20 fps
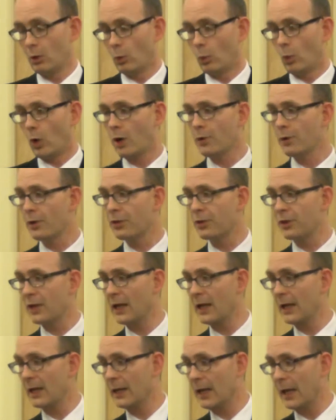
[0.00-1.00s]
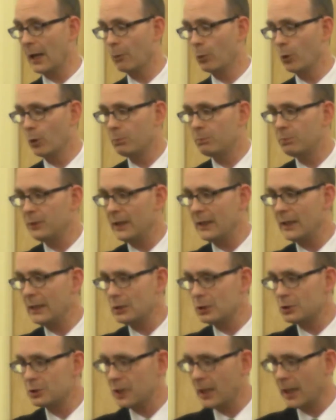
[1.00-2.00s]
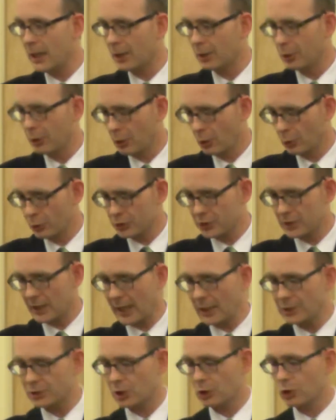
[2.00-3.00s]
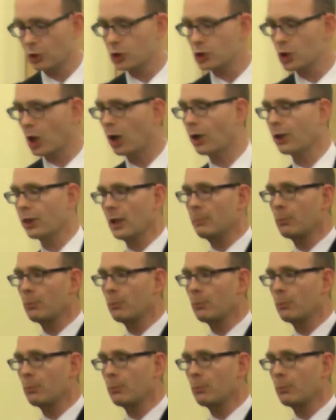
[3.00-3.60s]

one thing it would be to take those gates and chuck